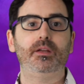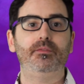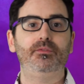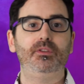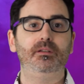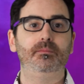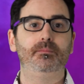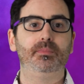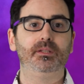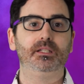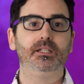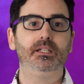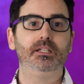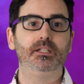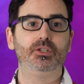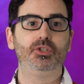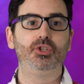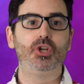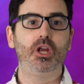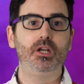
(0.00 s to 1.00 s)
have the ability
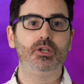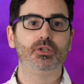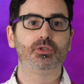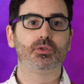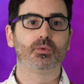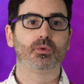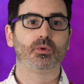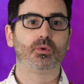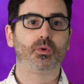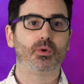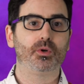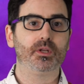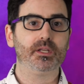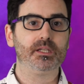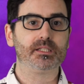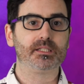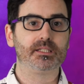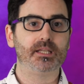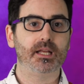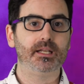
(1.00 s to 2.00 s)
to change the recording
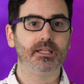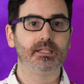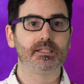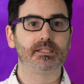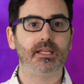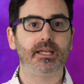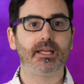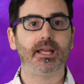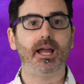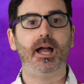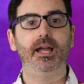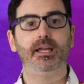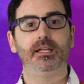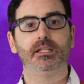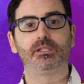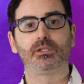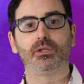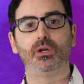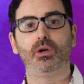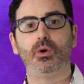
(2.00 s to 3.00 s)
settings like
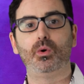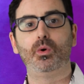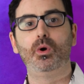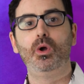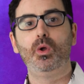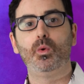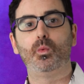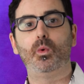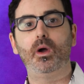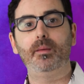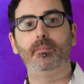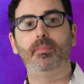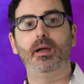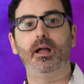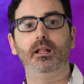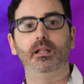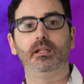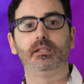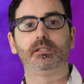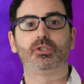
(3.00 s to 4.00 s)
ISO, white
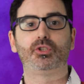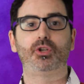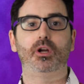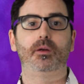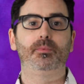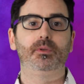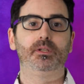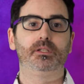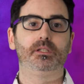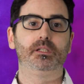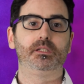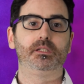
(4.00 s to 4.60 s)
balance, sharpness,